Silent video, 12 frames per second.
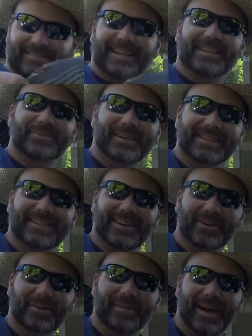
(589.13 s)
That's what it's
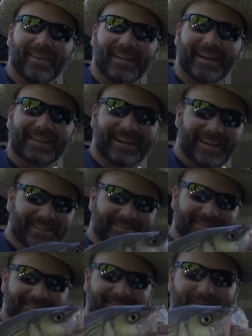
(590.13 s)
all about right there.
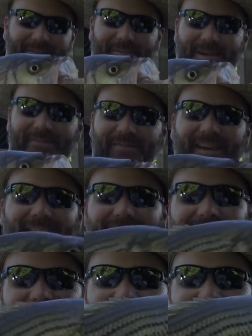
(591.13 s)
Pretty fish.